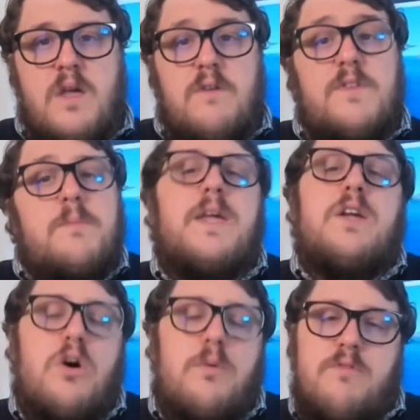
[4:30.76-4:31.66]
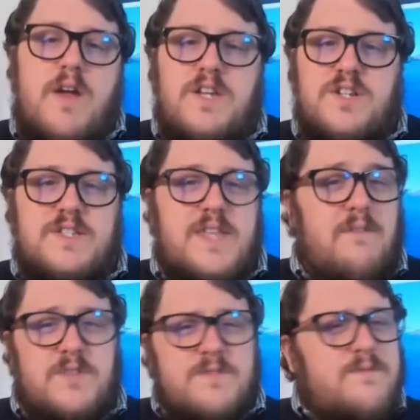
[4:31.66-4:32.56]
For the big corporations, they
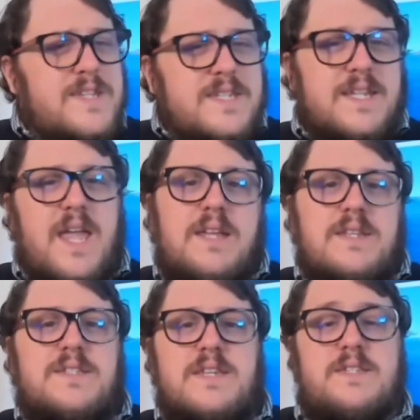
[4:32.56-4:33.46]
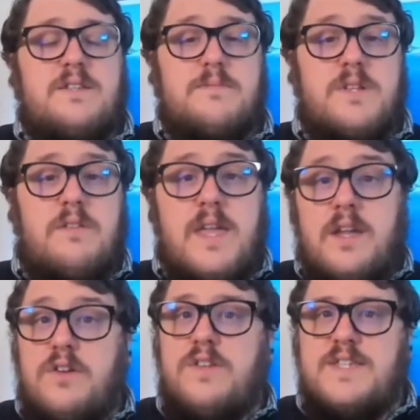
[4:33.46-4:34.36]
have sophisticated systems so they
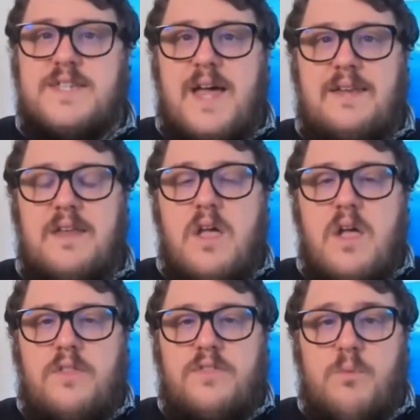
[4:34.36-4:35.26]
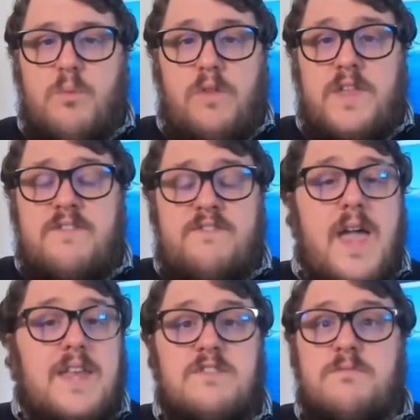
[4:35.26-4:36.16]
can understand what the
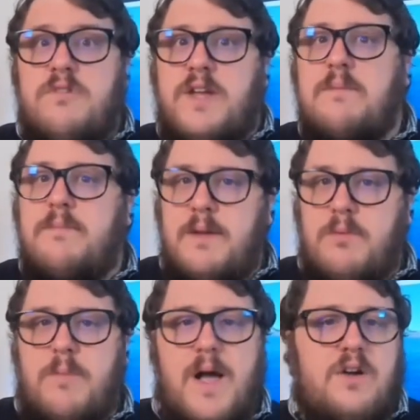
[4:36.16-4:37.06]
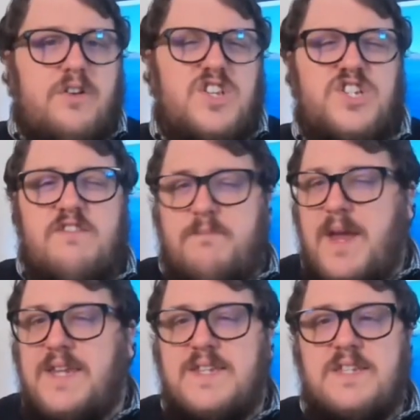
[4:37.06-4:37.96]
effect of bringing people back on a shift
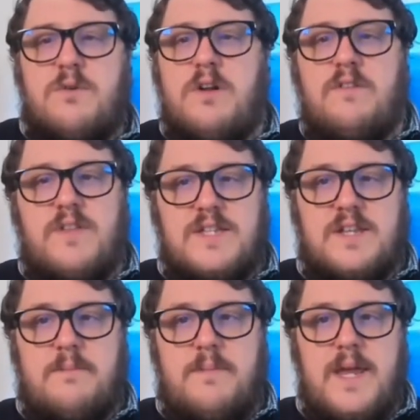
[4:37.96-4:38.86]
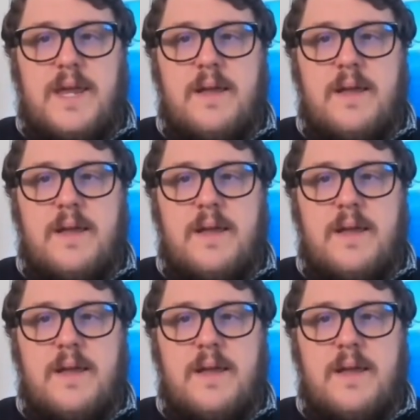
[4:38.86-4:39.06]
basis or whatever that's going to be.